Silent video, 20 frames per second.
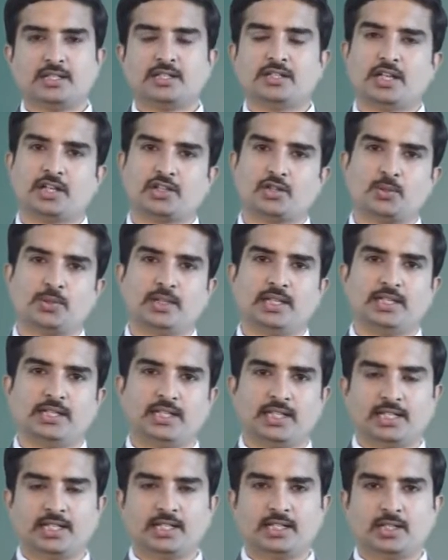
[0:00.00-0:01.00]
Not only
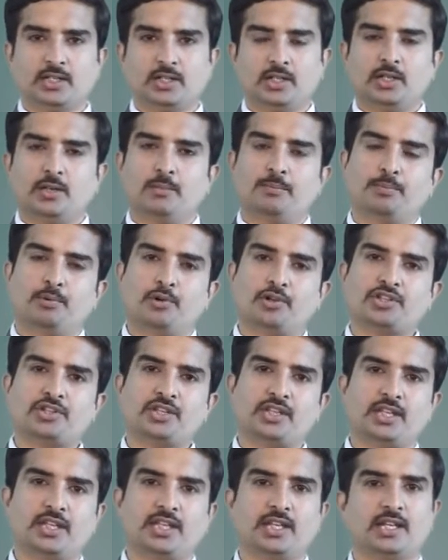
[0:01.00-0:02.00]
that,
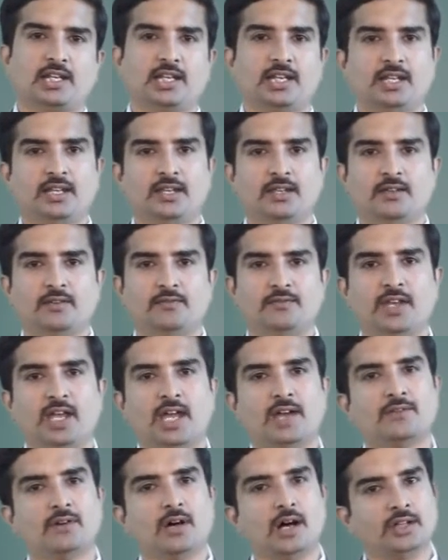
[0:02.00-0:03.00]
posteriorly we
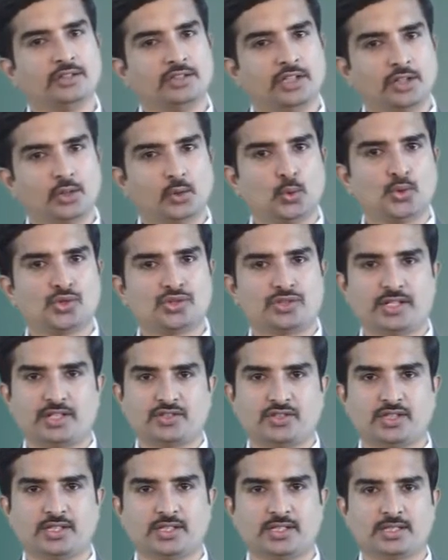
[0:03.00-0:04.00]
have other two
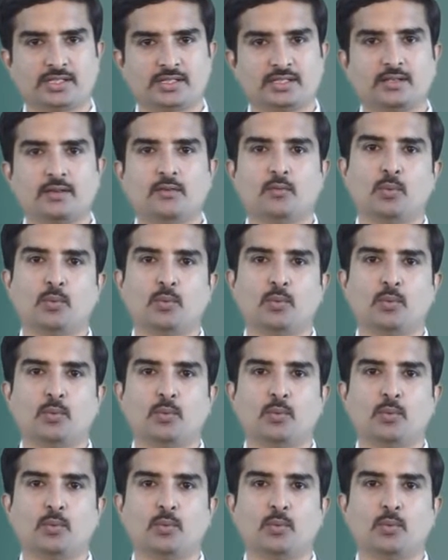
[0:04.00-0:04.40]
structures.